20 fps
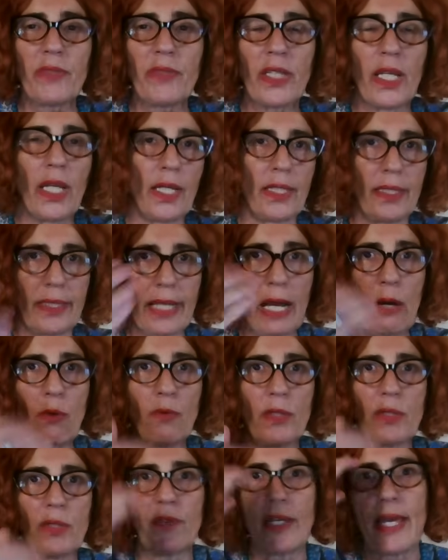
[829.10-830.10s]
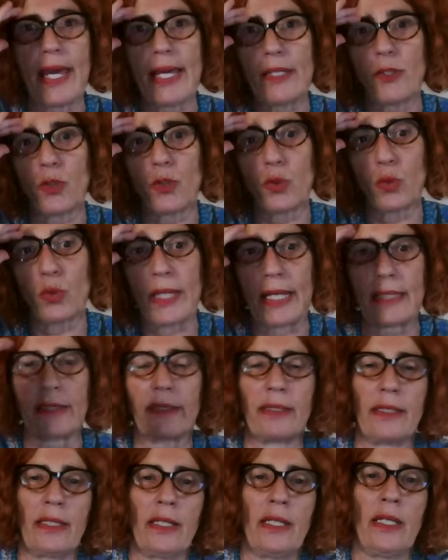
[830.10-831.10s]
And now when we add to
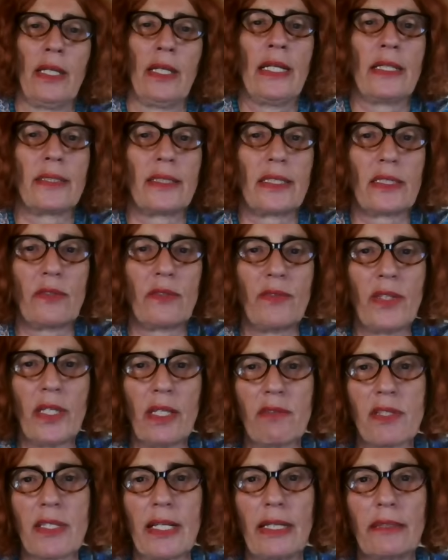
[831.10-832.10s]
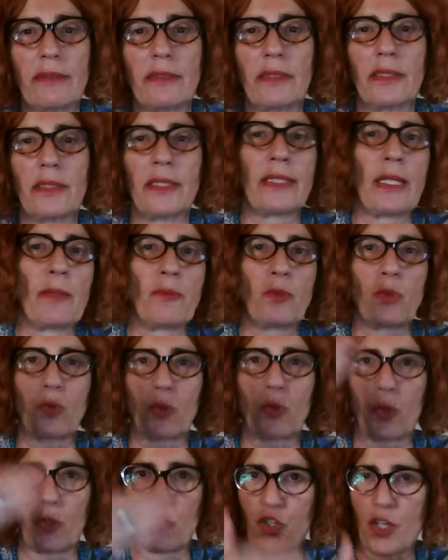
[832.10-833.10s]
that we have Saturn and
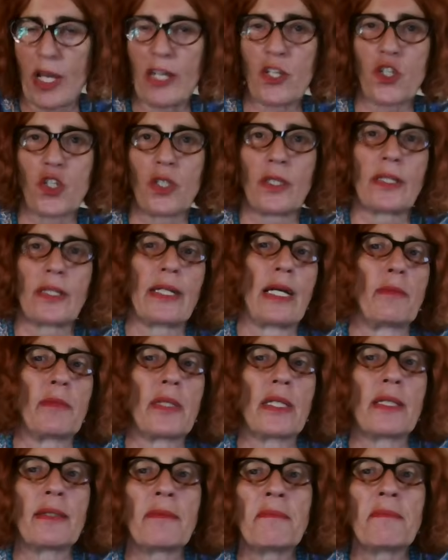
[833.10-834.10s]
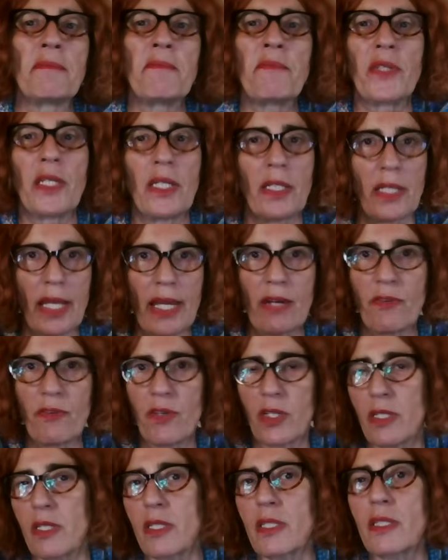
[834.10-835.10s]
Neptune conjunction coming in
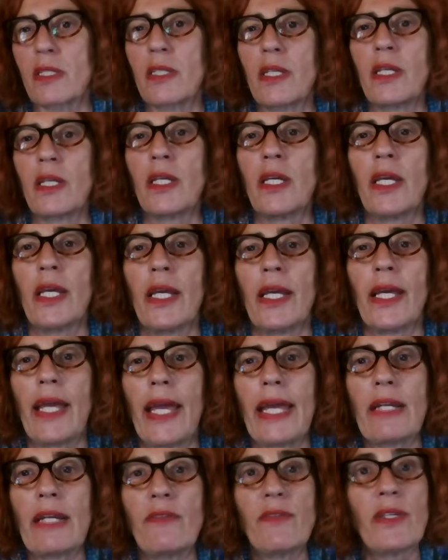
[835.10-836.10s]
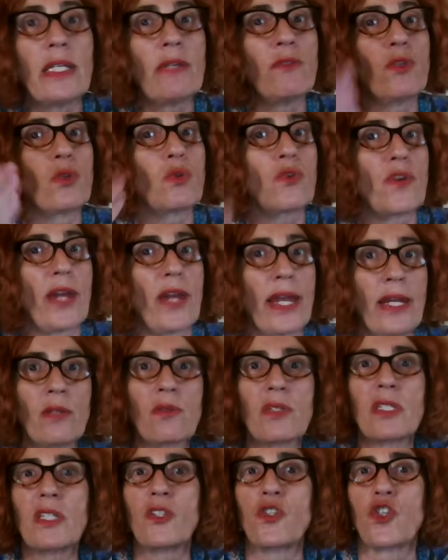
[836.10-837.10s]
Aries, and we have
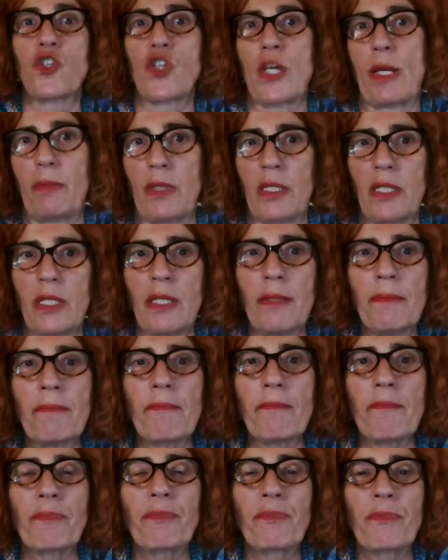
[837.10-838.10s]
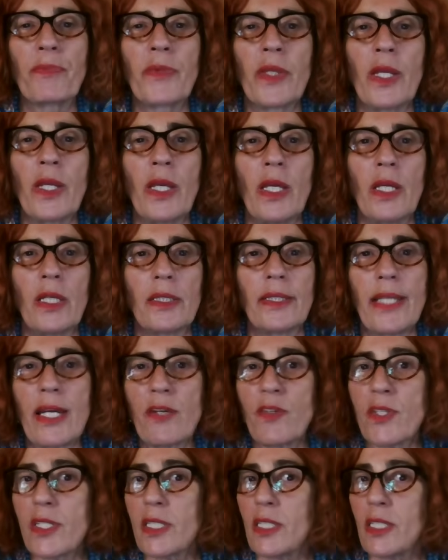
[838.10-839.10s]
Uranus in Gemini,
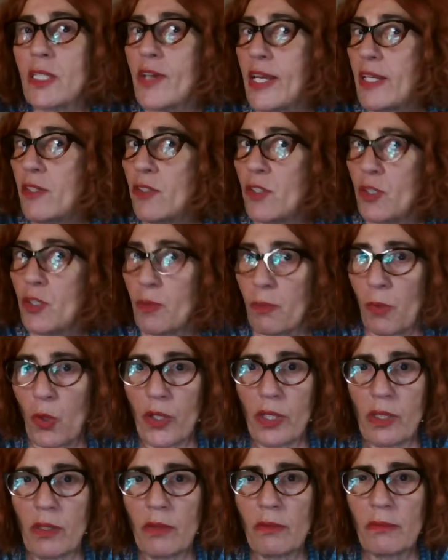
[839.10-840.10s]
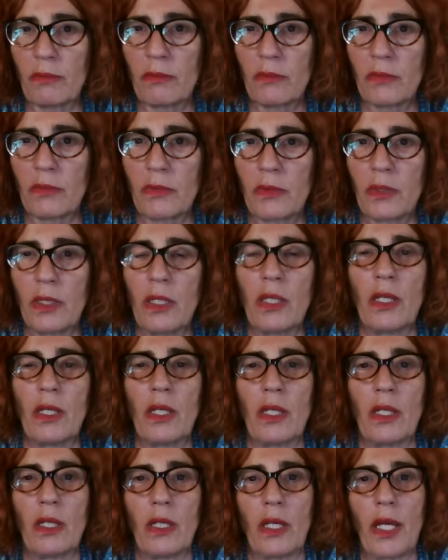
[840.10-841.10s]
there is a great turmoil
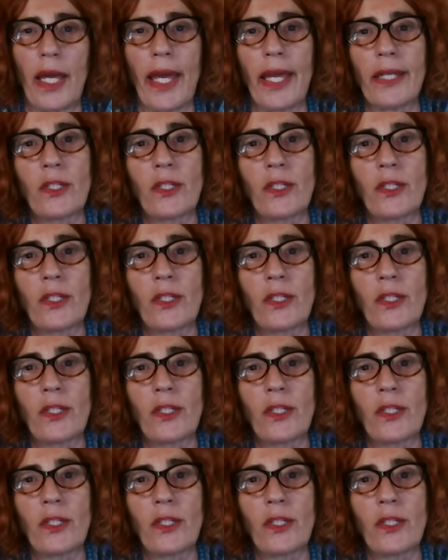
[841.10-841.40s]
and